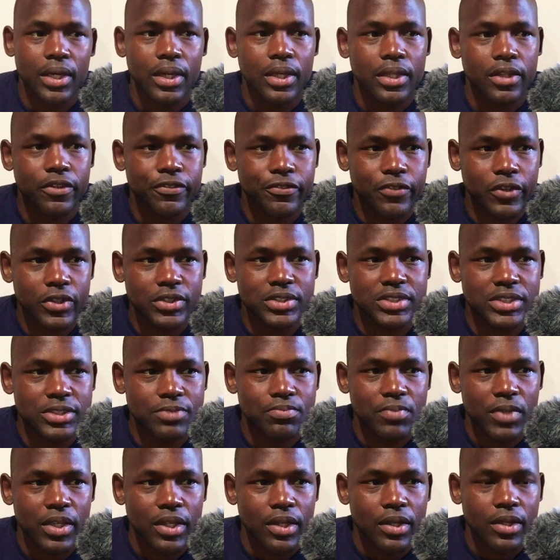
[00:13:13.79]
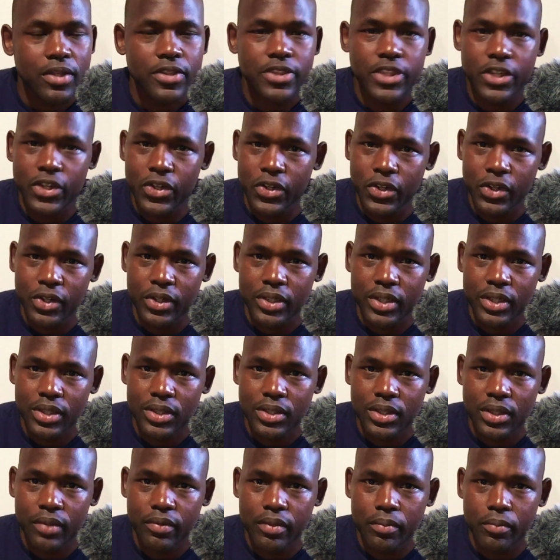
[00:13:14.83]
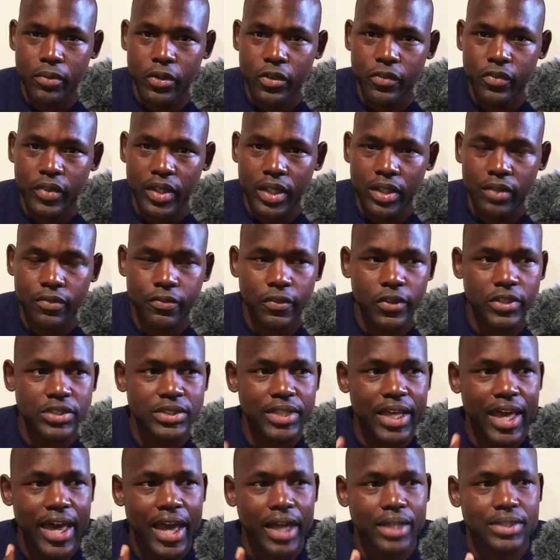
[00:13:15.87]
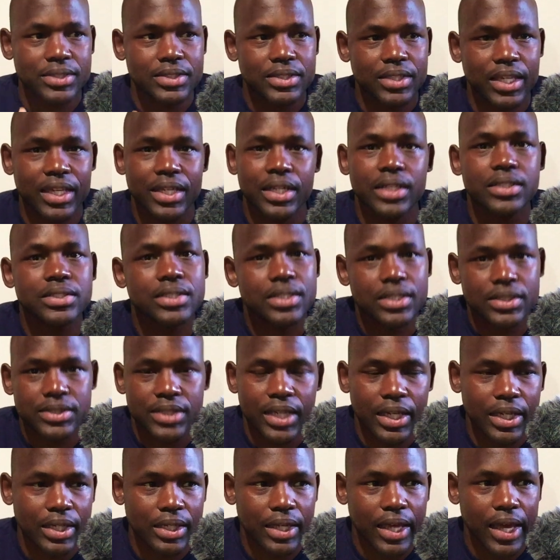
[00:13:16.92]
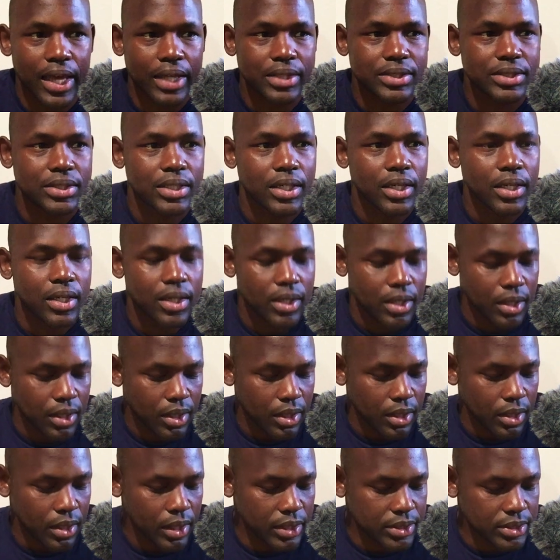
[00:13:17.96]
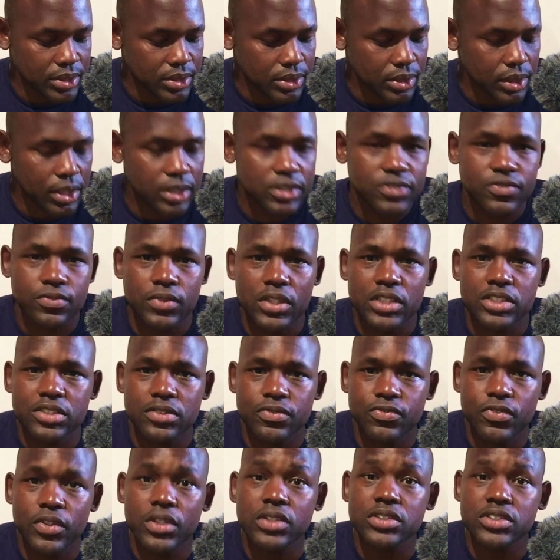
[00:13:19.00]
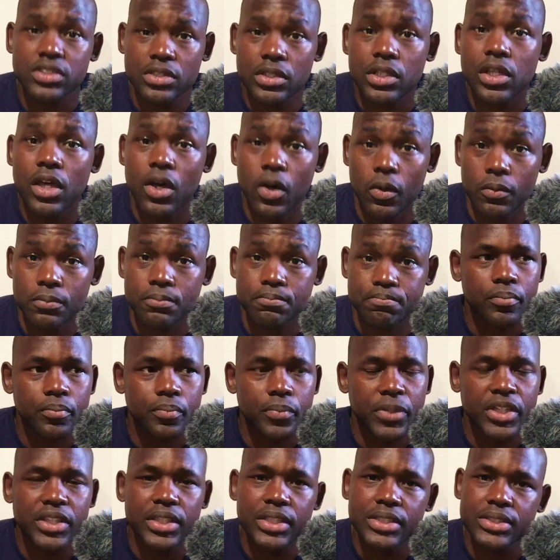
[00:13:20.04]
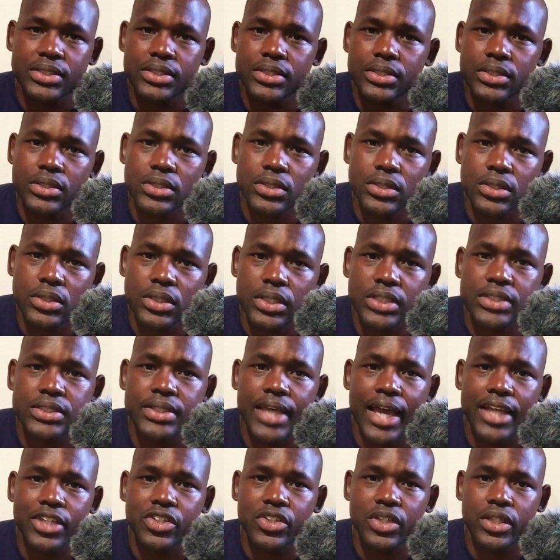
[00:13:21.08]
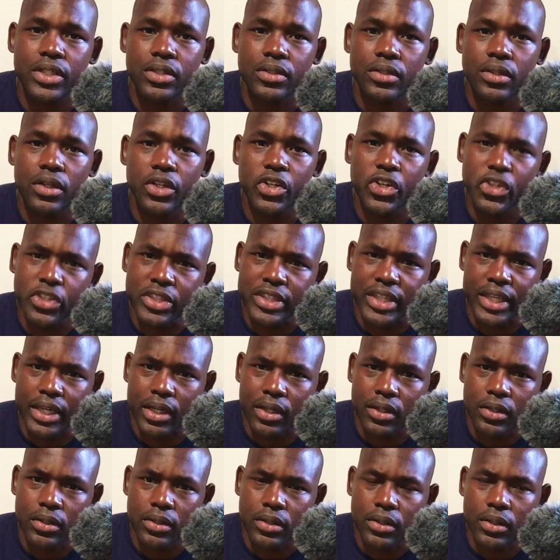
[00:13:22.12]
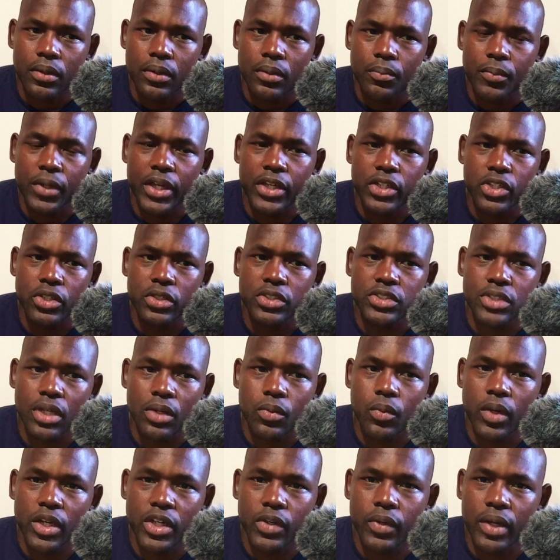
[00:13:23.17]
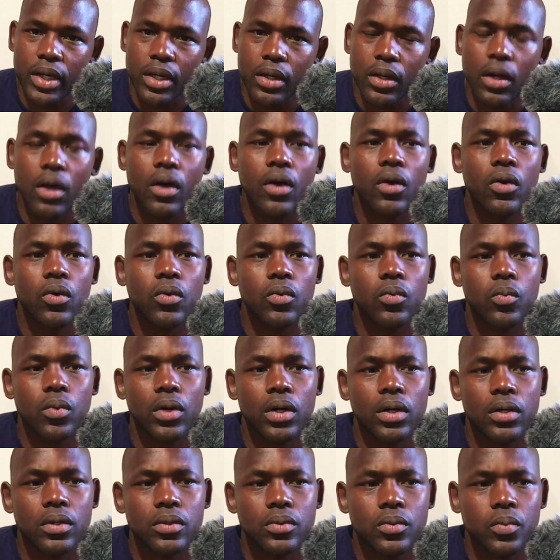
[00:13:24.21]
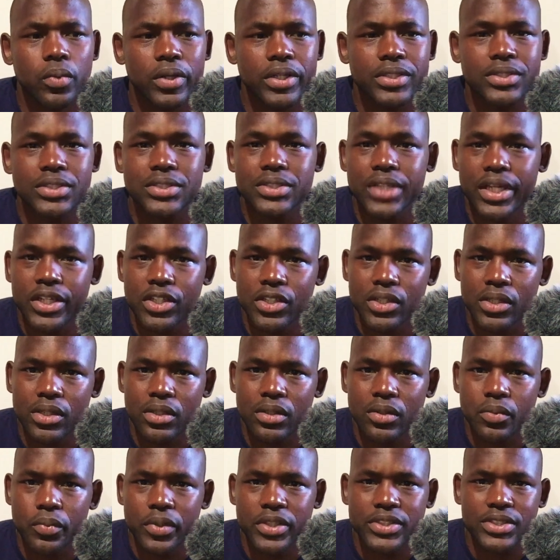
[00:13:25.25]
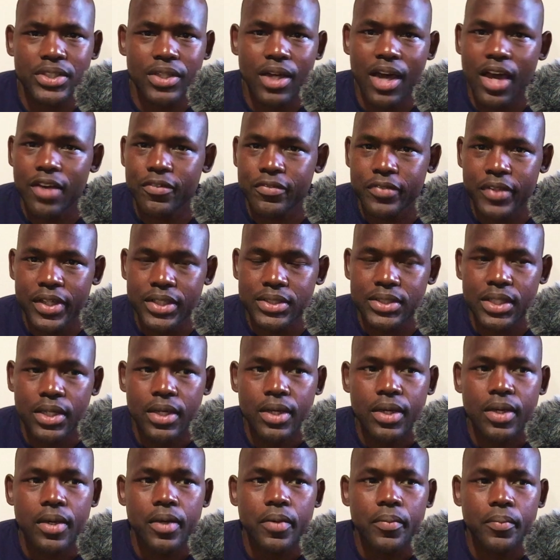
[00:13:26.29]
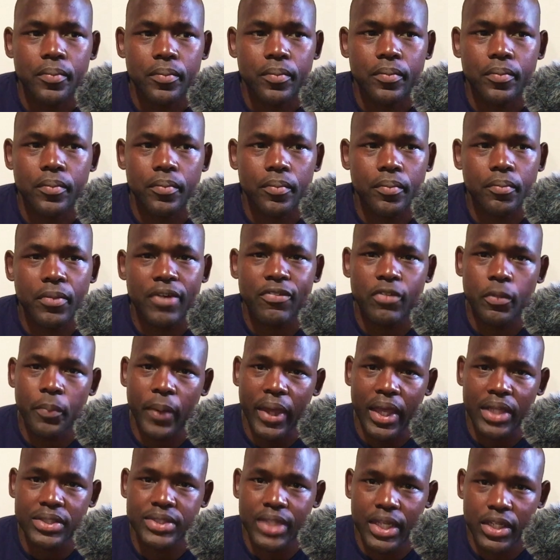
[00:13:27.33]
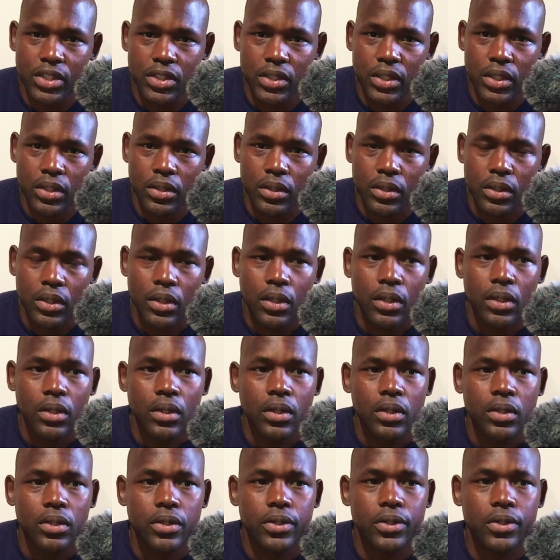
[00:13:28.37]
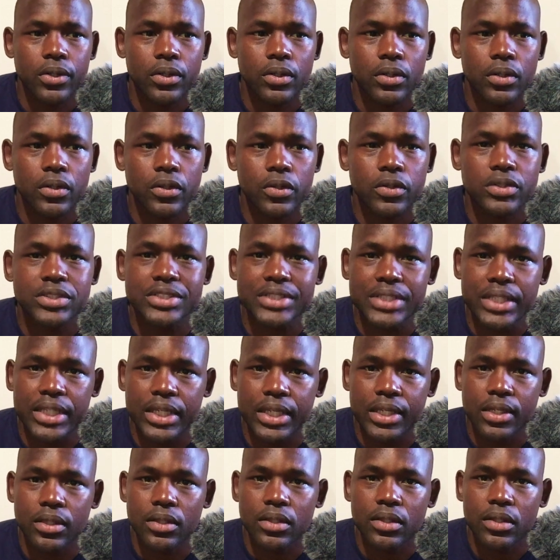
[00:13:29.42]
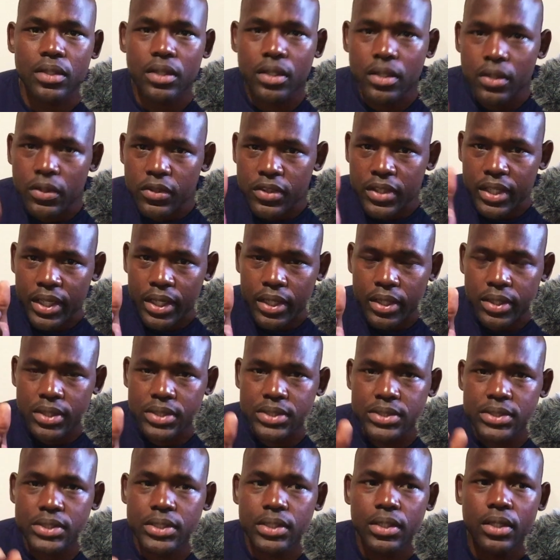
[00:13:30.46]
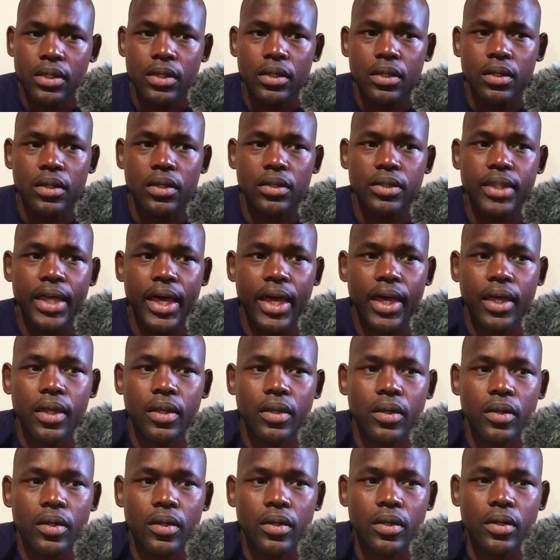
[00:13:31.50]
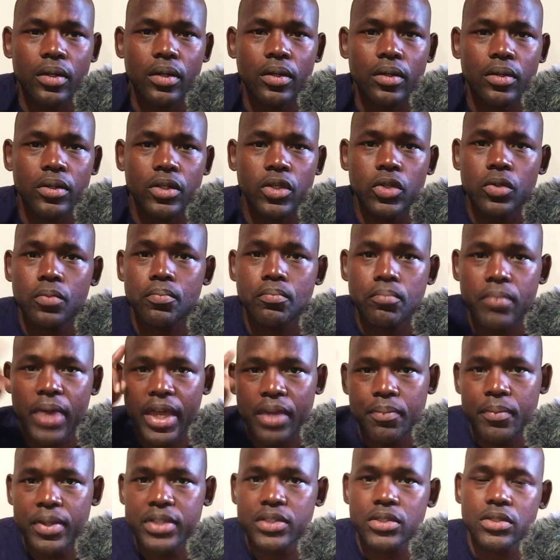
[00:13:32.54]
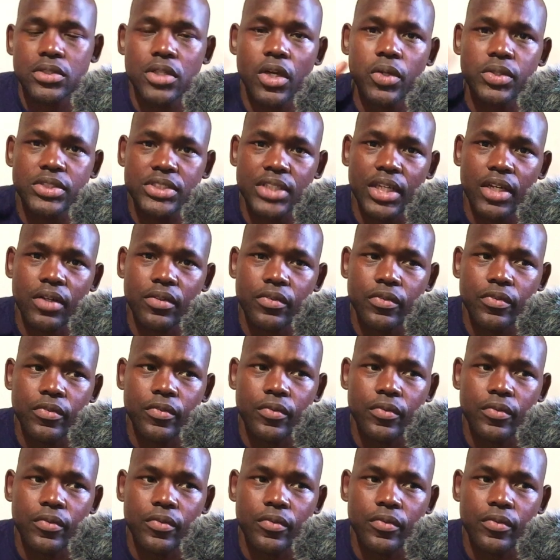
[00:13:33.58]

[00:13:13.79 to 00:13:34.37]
The first third of the movie, first act and into the second act, it feels slow. But this is actually a good thing, because you start wondering, oh, well, where's the tension? Where's the conflict? But if you're paying attention, you'll see little things that you make mental notes of.